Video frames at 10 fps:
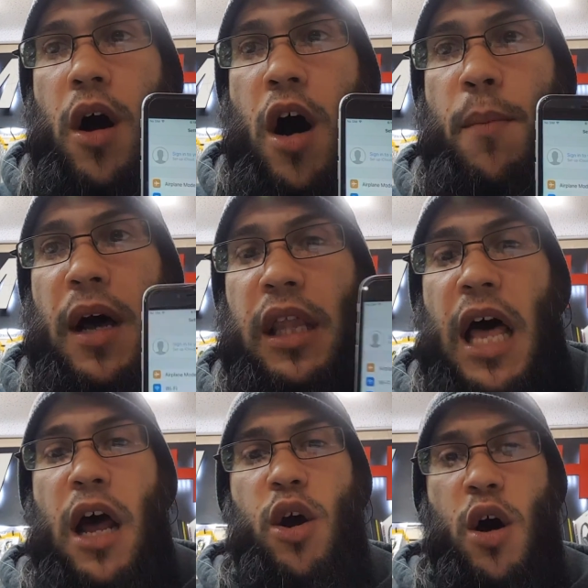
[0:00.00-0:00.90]
A
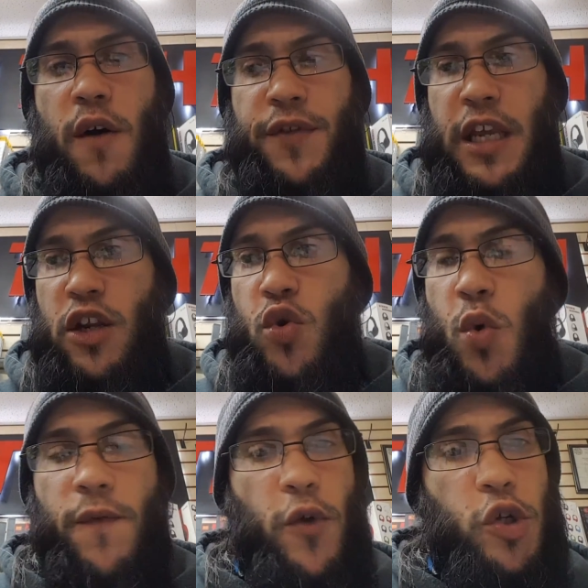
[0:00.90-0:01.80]
lot of the
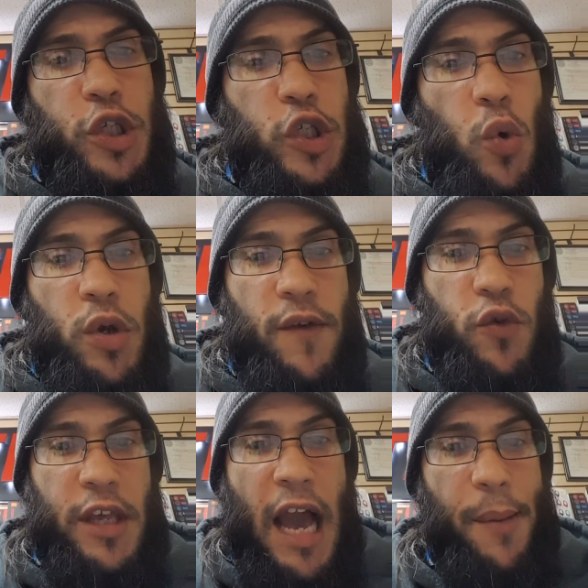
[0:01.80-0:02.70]
newer versions don't give
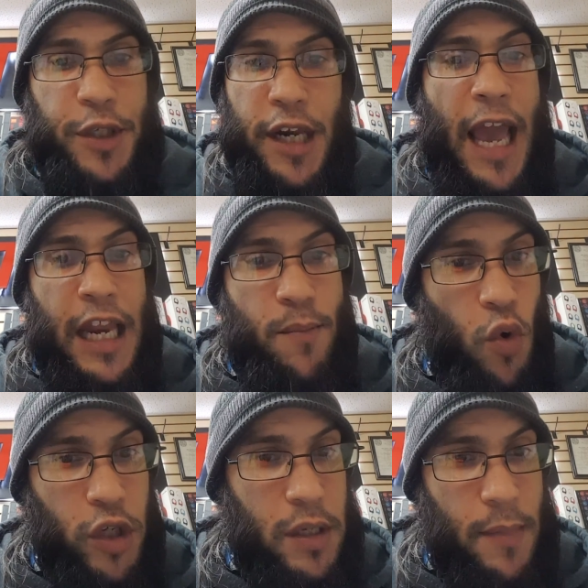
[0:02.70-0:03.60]
you the option
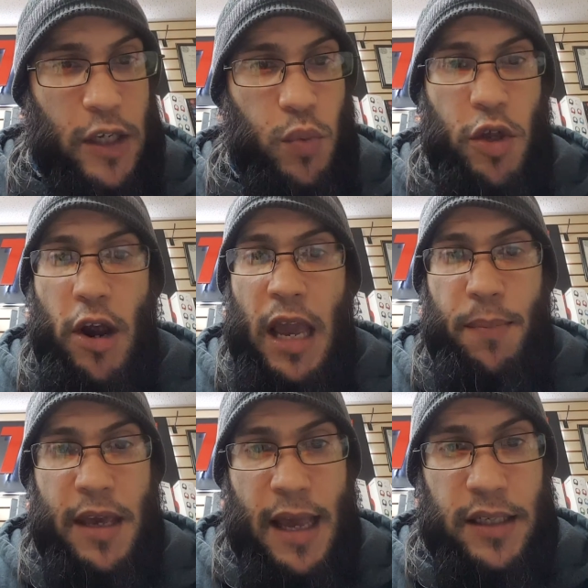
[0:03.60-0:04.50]
anymore to mess with your
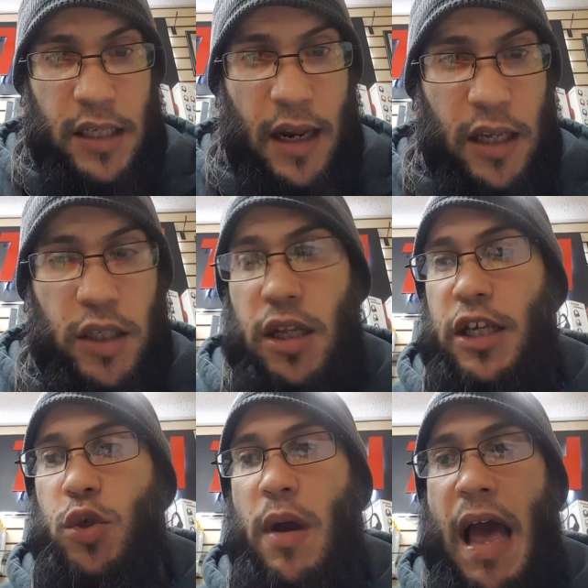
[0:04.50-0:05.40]
APN settings
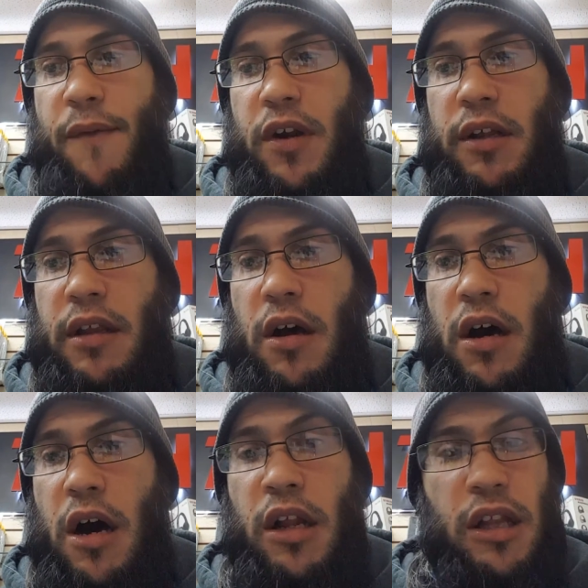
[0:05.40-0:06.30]
unless you have an
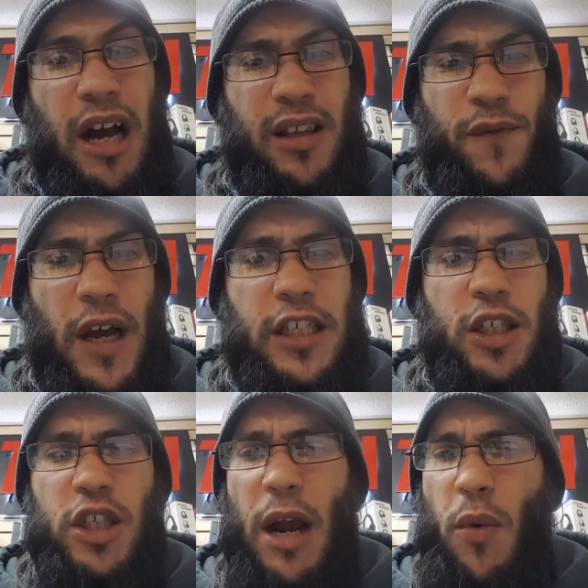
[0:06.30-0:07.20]
unlocked device
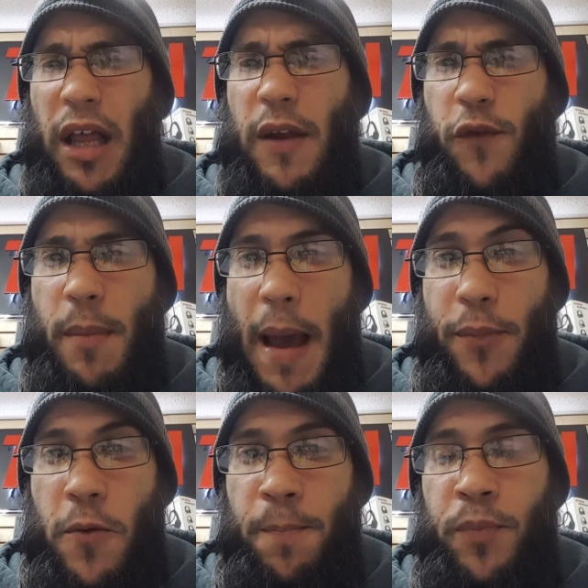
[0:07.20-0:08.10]
directly from
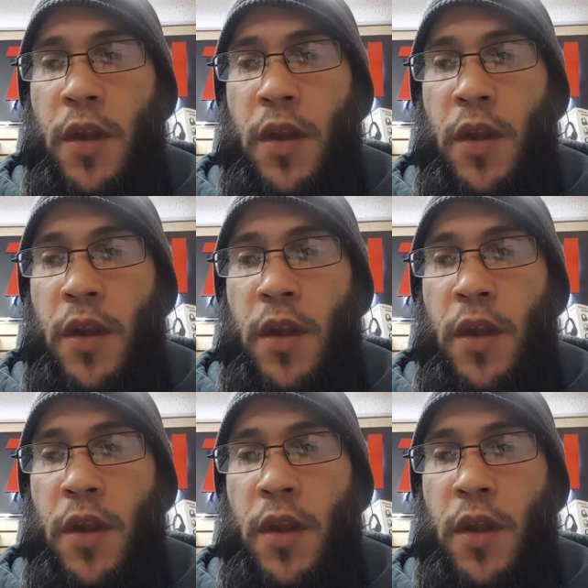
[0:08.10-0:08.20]
Apple.